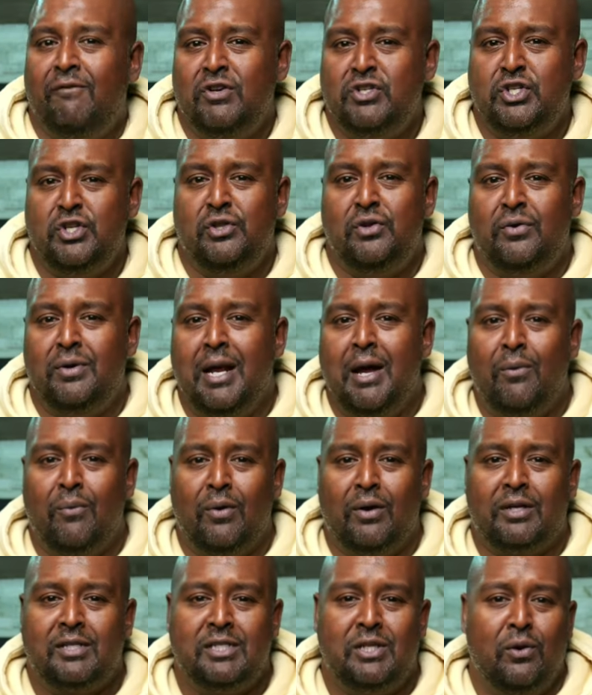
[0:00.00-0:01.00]
provision their
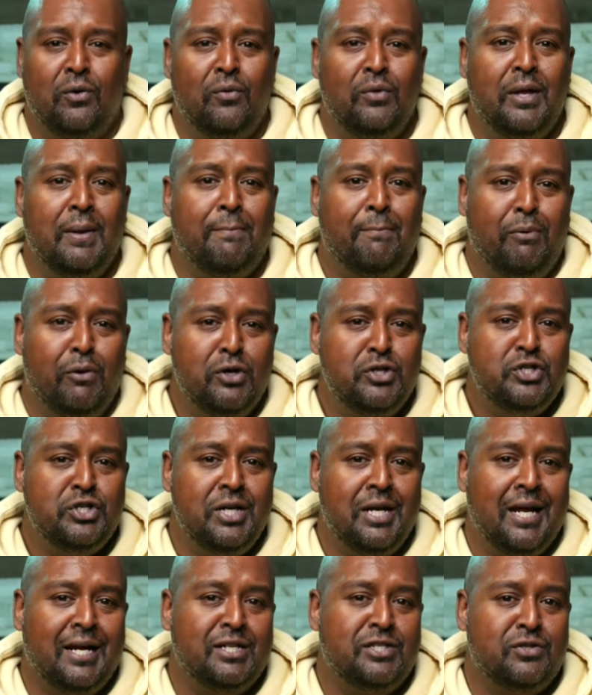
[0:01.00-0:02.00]
networks to only
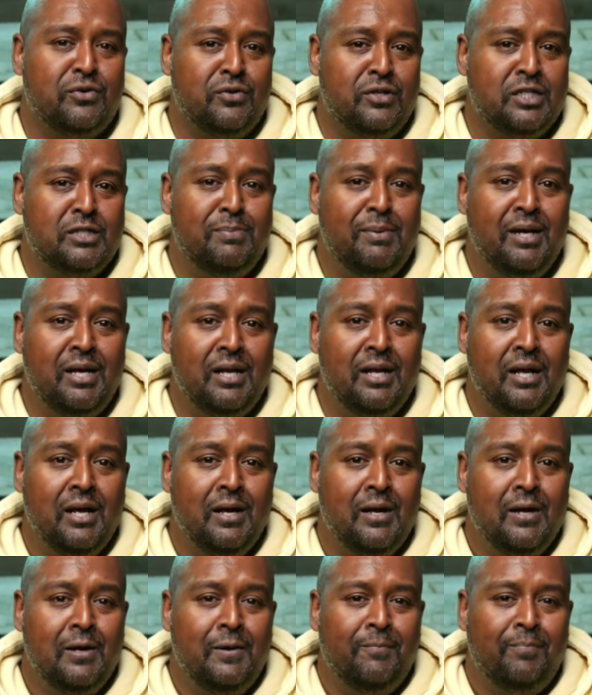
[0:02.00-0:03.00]
push it at a certain speed.
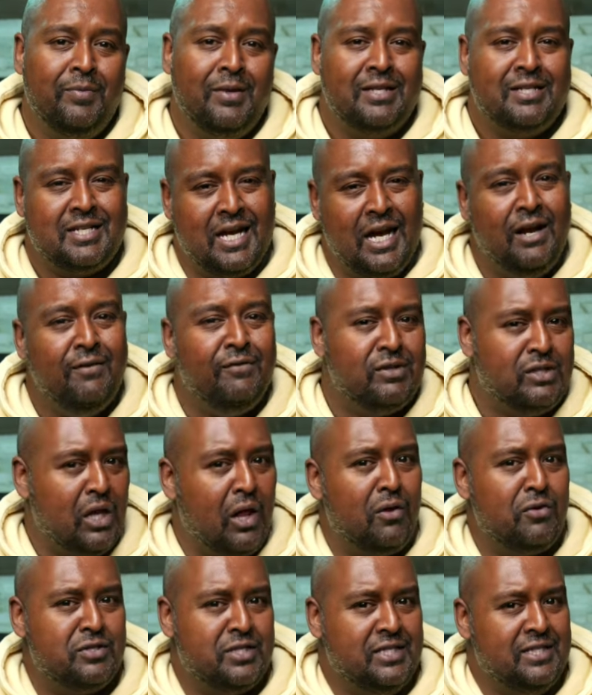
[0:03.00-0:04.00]
It's kind of a
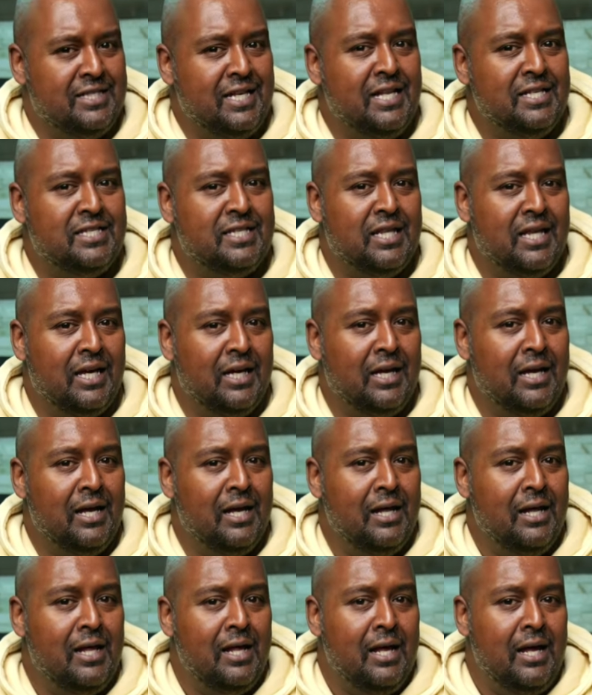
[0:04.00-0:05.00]
dollars and cents thing.
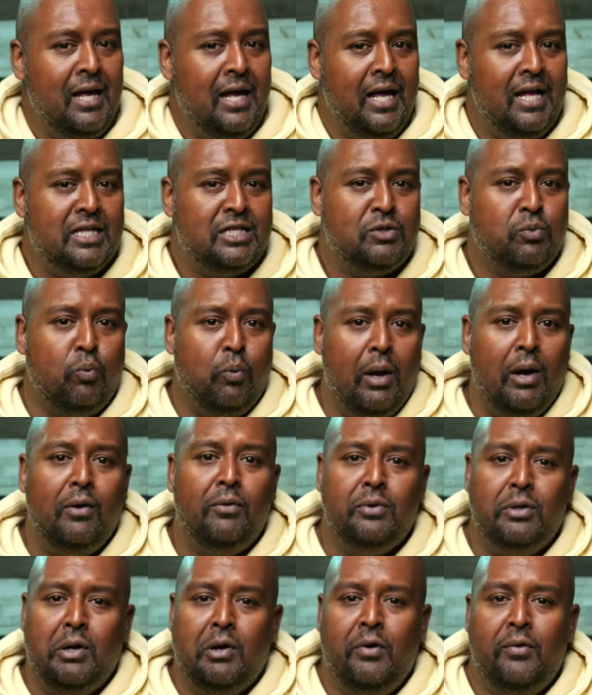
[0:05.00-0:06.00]
It's well